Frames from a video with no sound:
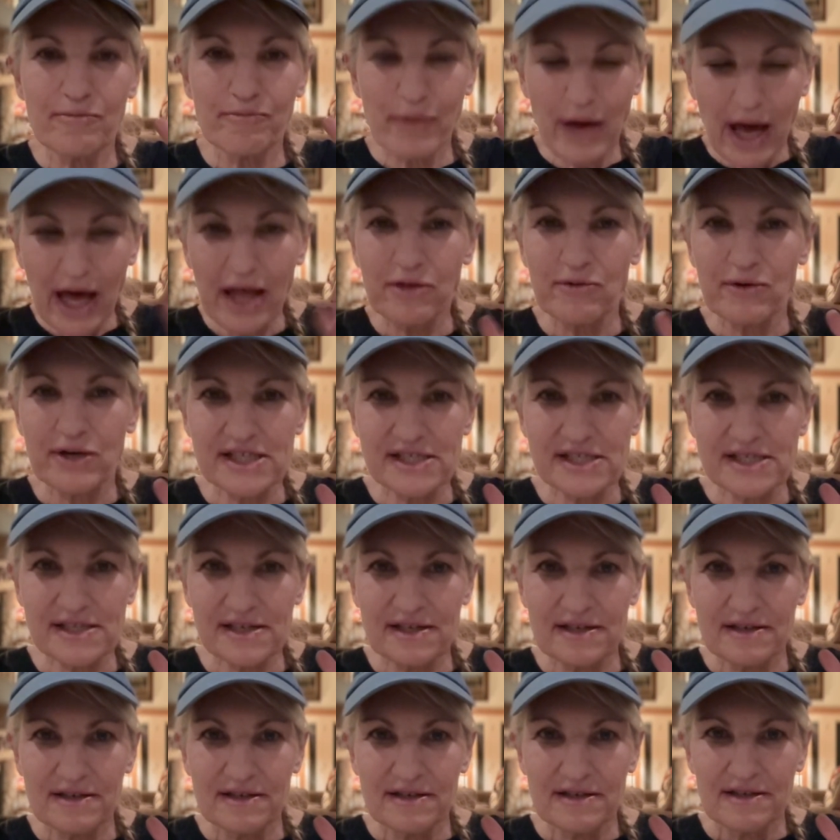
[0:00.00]
pathways,
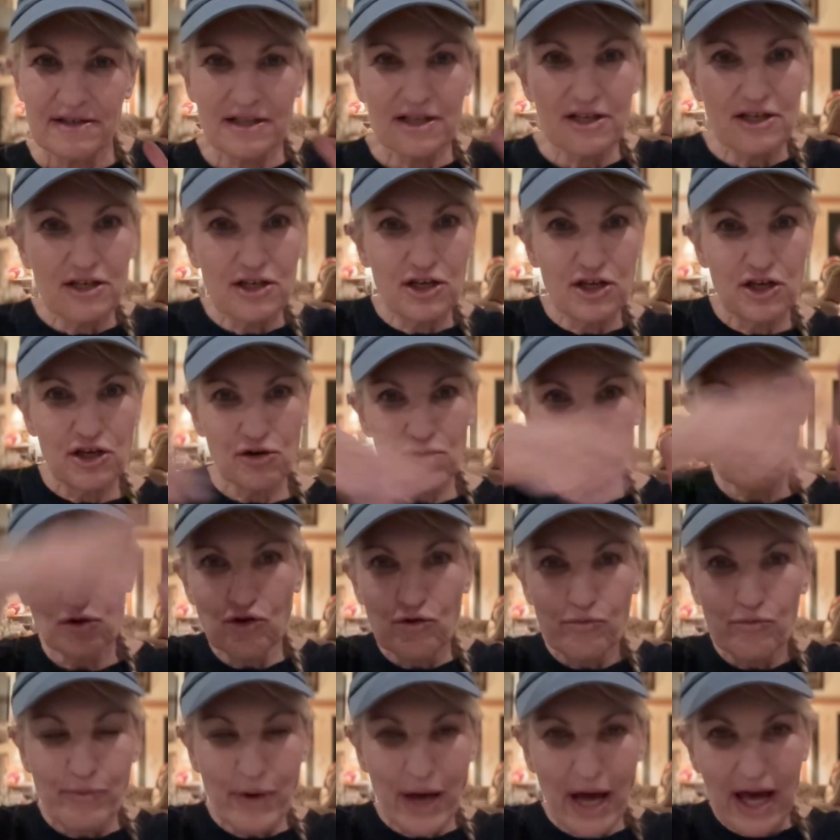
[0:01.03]
the
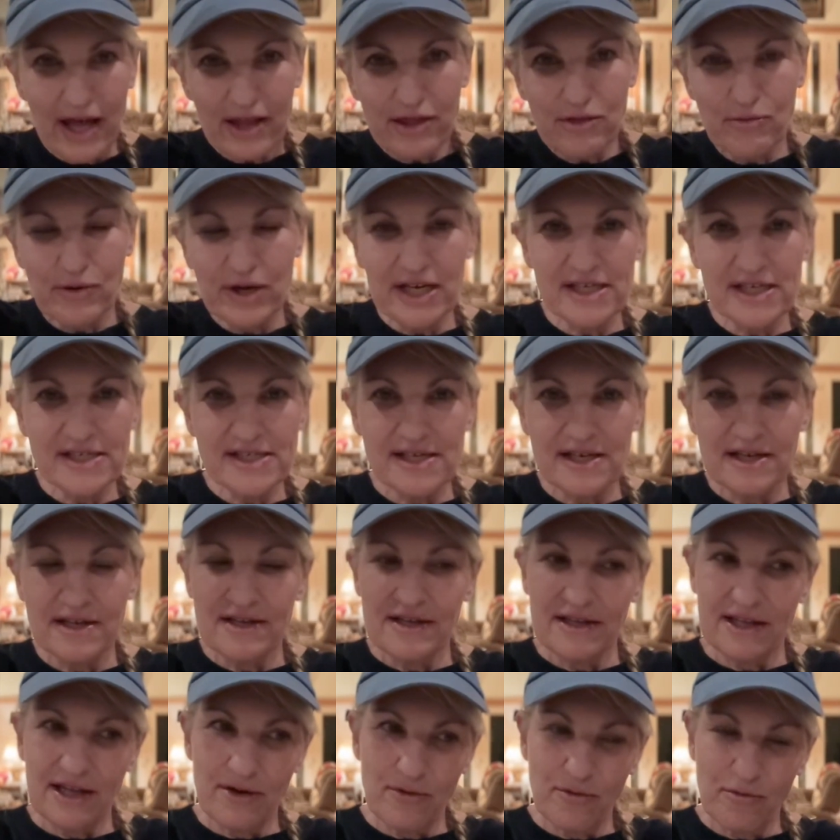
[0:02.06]
neural pathways
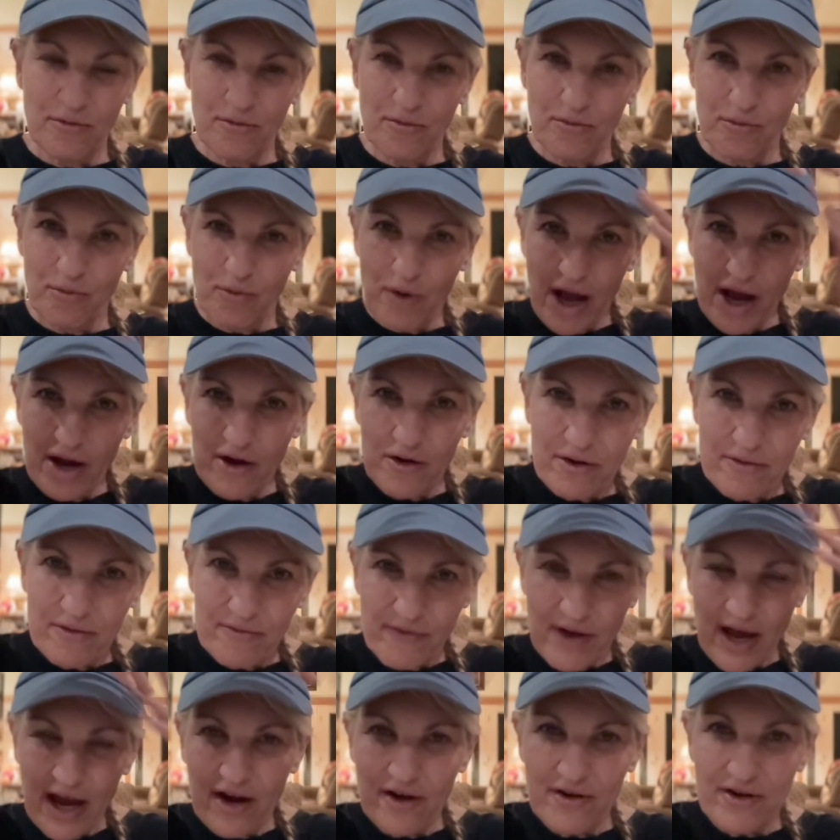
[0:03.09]
that wire and
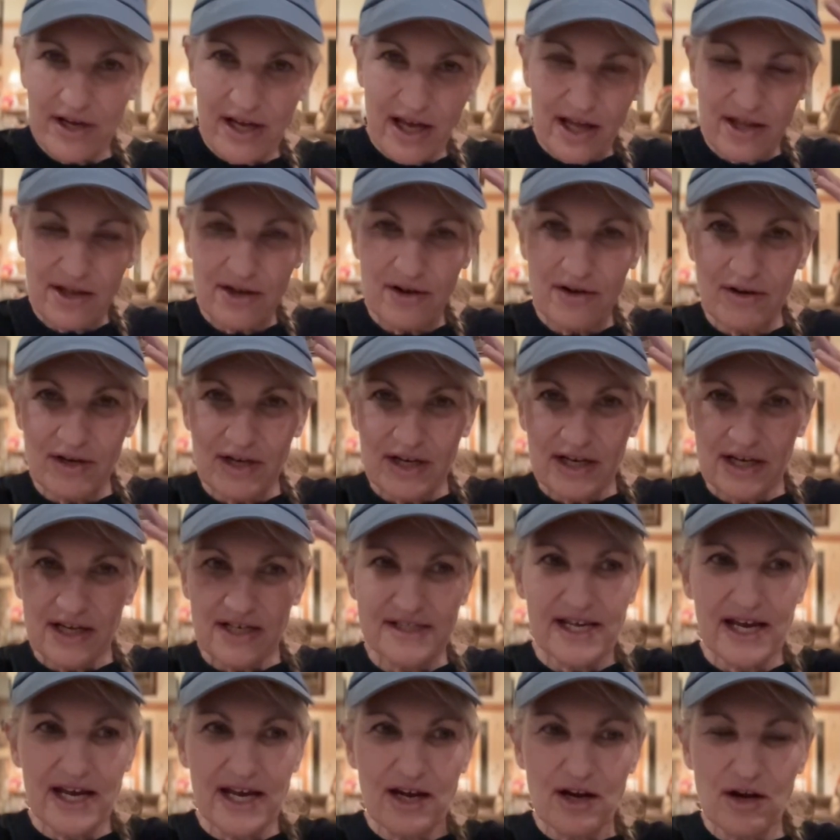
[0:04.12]
fire together.
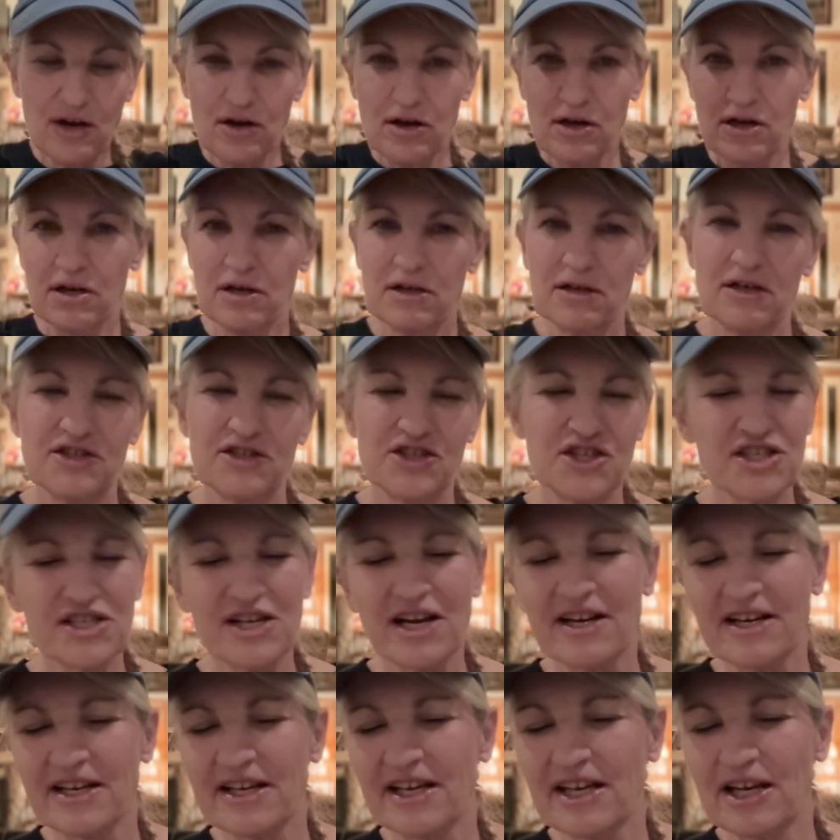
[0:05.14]
It's like, she's not
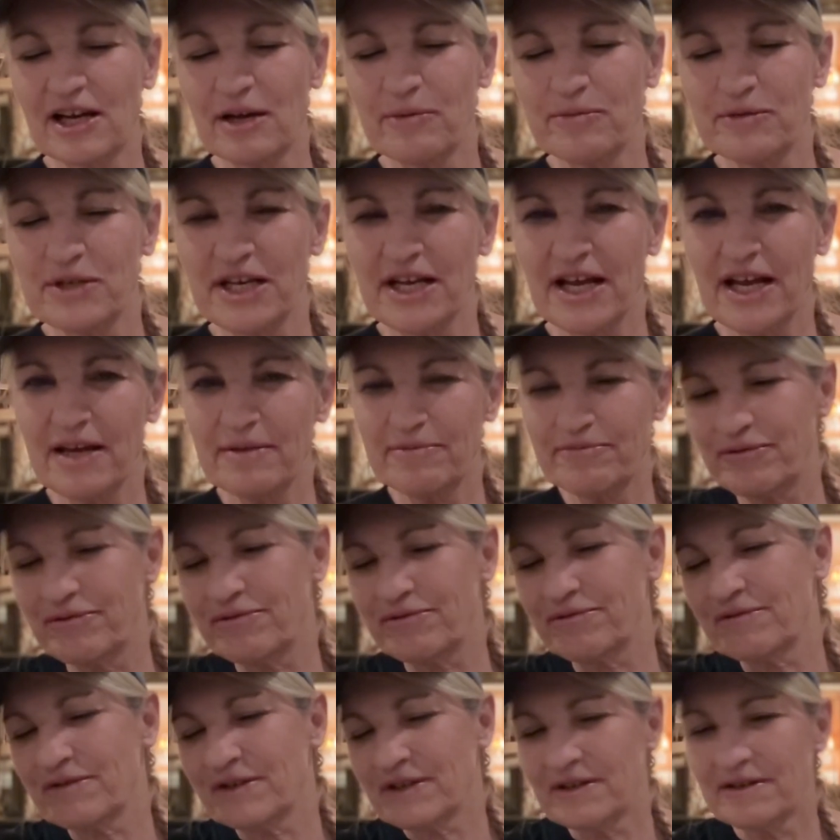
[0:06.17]
going to get up today.
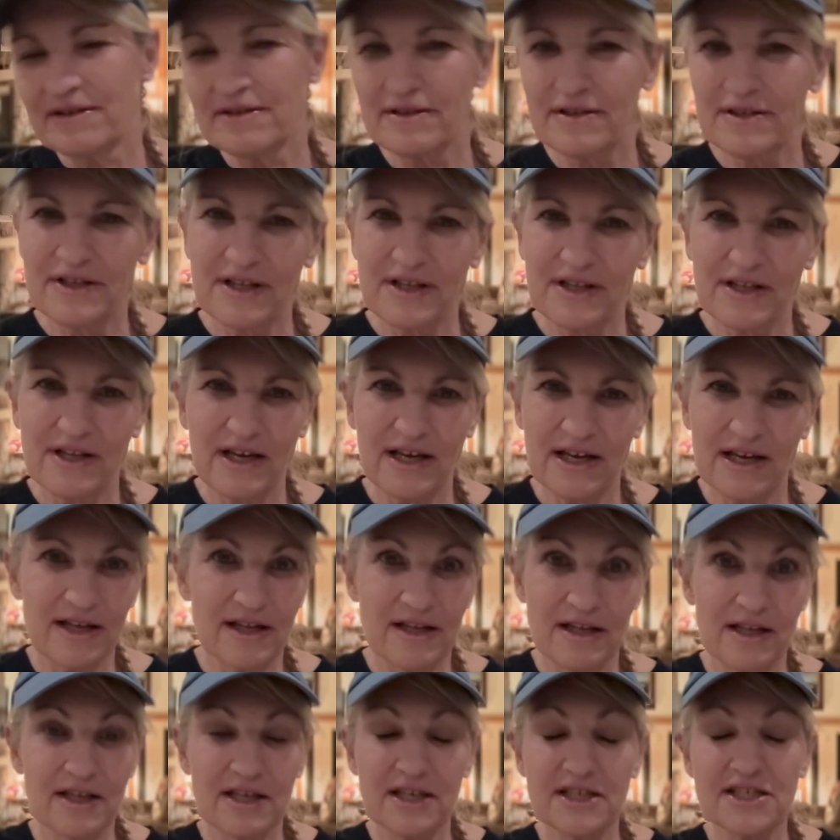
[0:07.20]

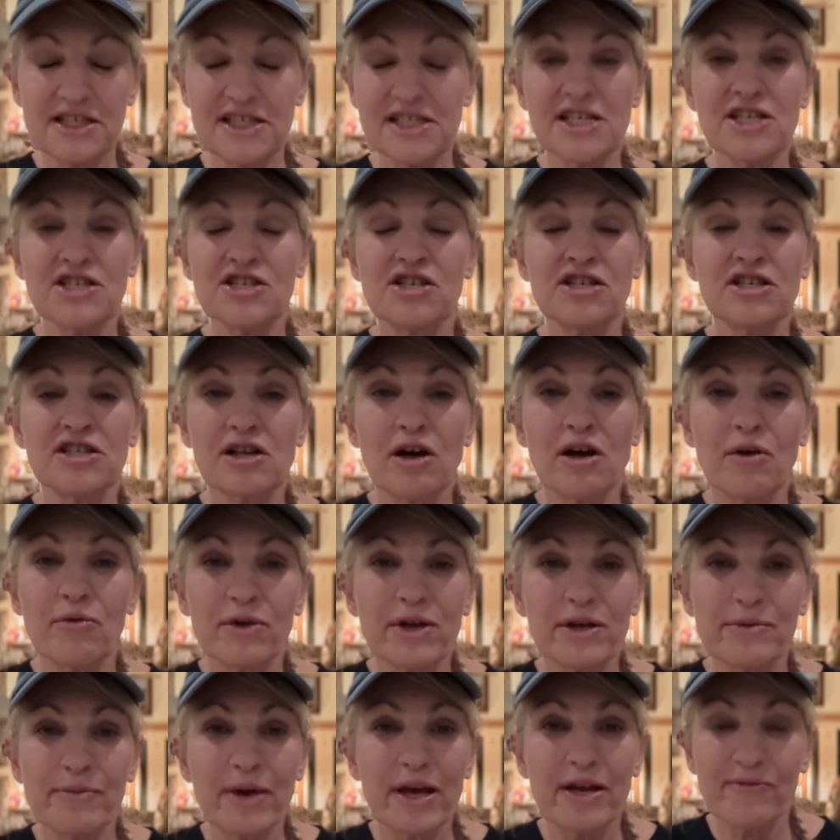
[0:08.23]
The decision is
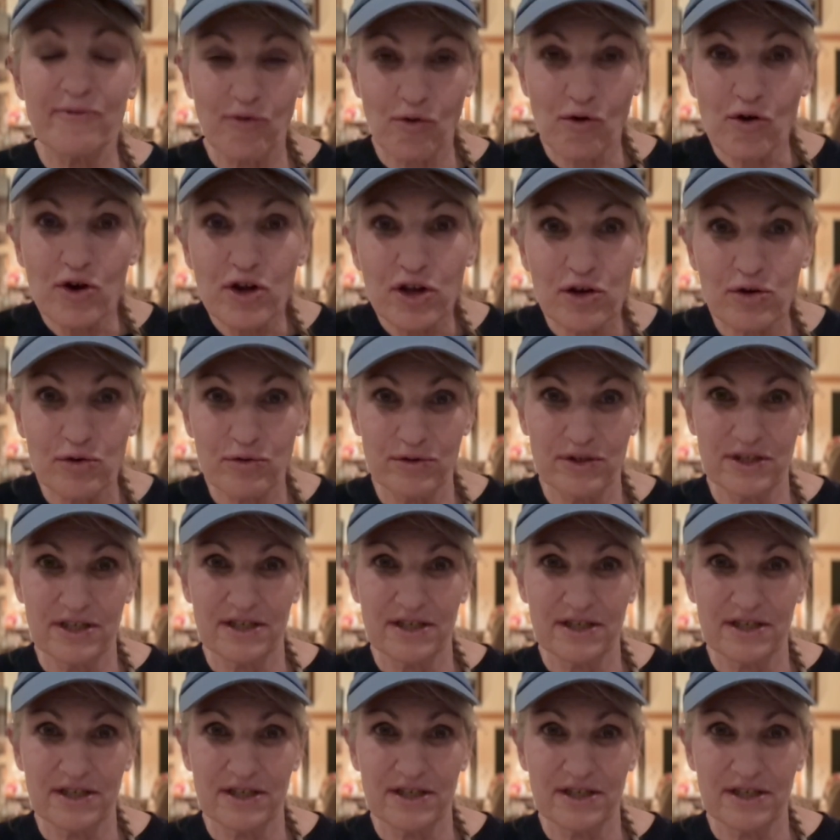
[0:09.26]
already made for you.